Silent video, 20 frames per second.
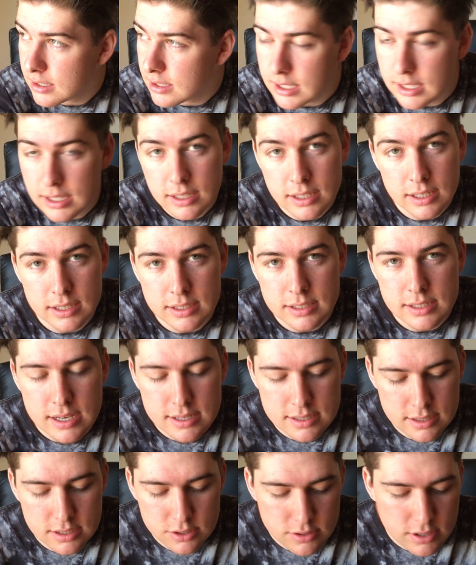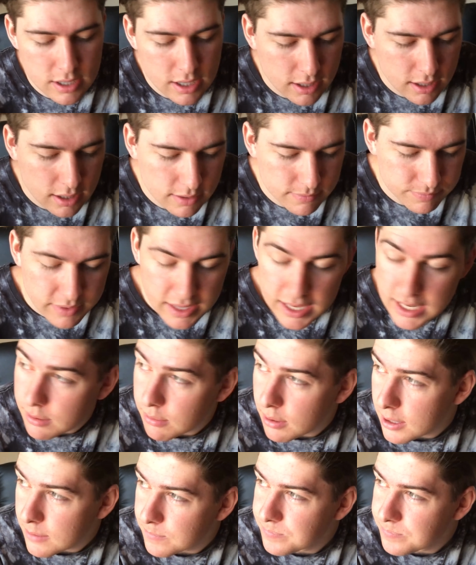it does the trick. Anyway.